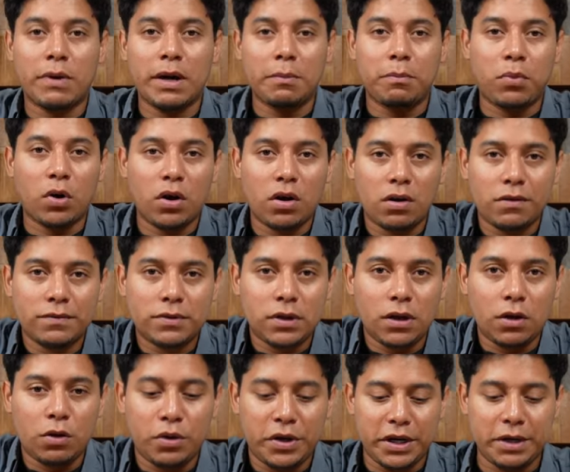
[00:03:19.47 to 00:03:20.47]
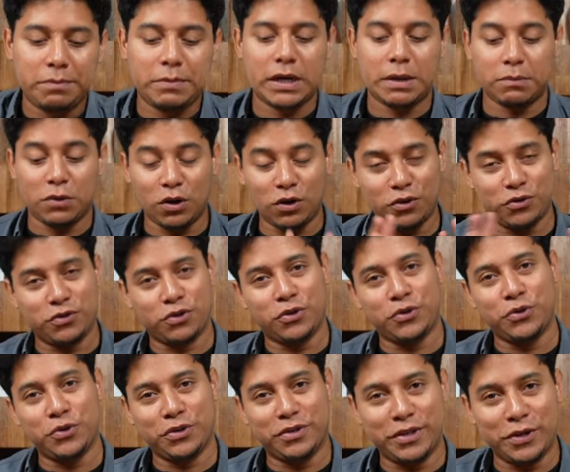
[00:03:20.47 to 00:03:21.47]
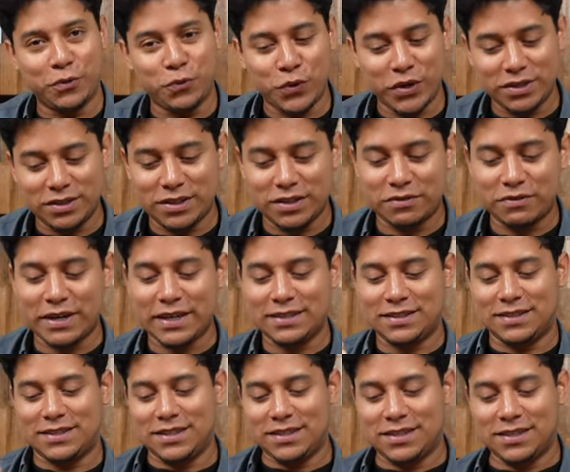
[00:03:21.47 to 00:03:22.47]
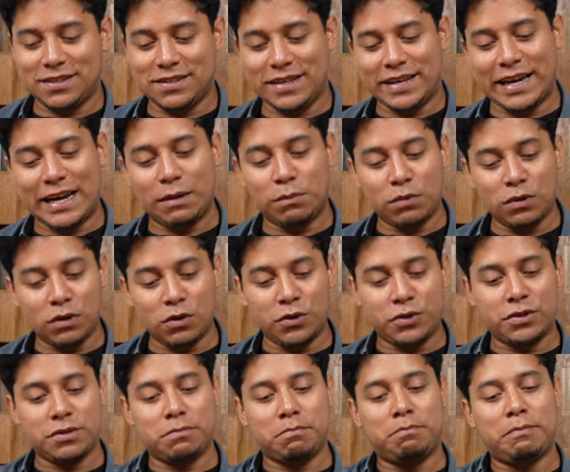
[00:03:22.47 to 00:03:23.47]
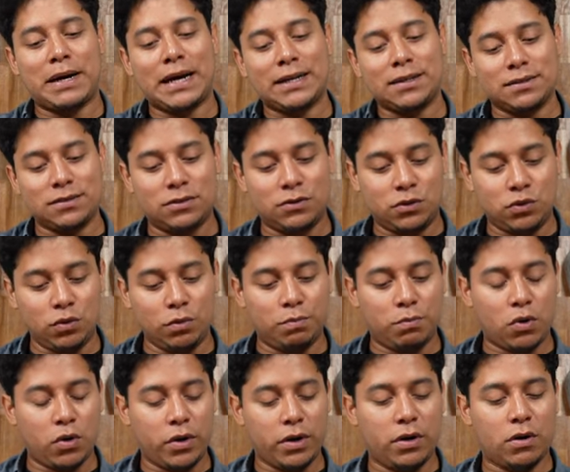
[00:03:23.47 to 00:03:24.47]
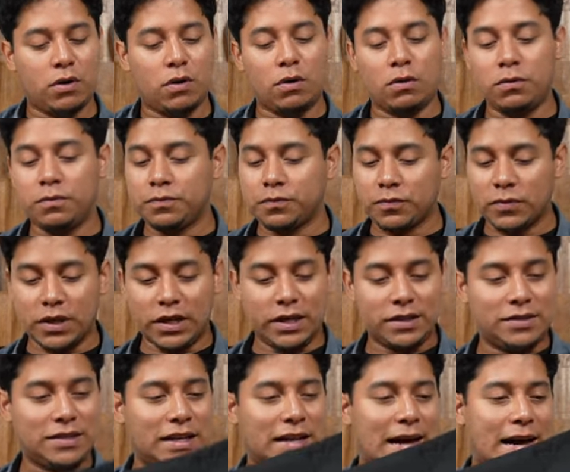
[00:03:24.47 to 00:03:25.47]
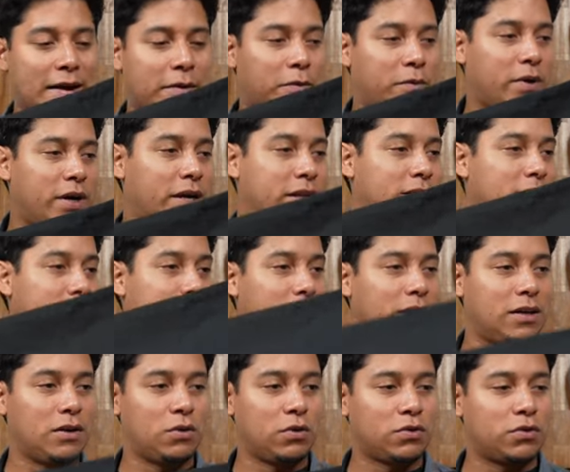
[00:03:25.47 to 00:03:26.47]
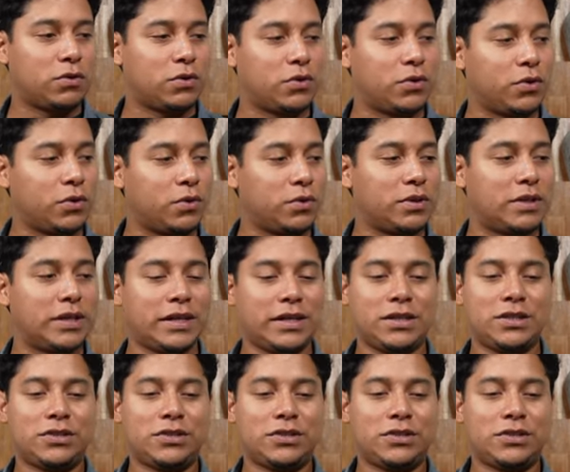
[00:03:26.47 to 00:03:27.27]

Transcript: my bottoms clothing, I'm also using Western Rise. This is the Evolution Pants two point oh. It's lightweight, it looks good, and